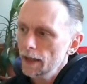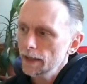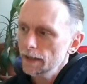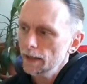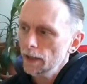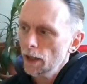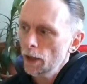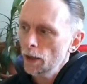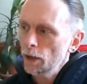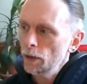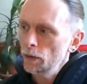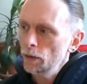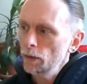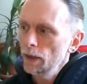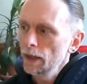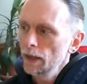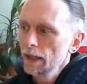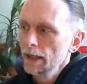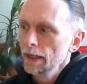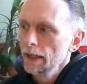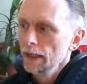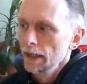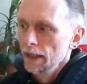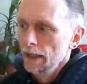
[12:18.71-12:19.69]
So
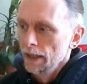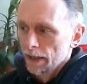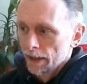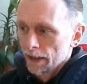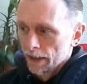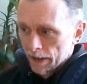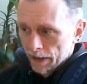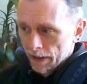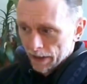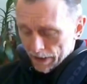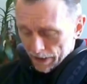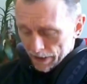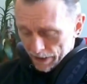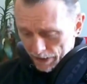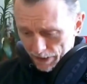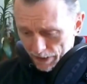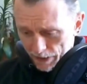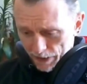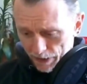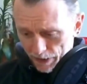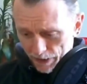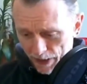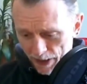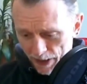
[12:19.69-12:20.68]

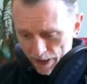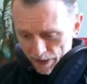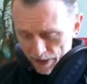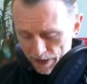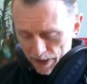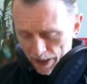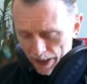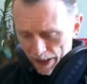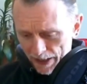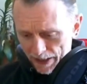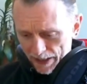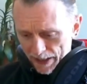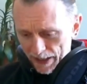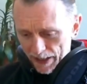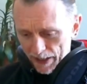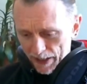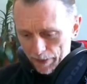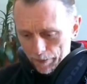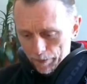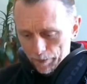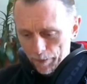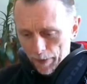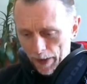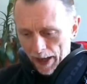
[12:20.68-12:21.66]
there's, like,
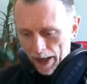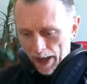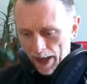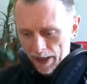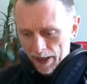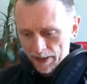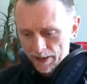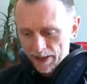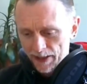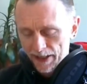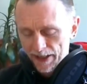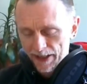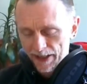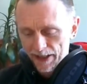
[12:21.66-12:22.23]
bad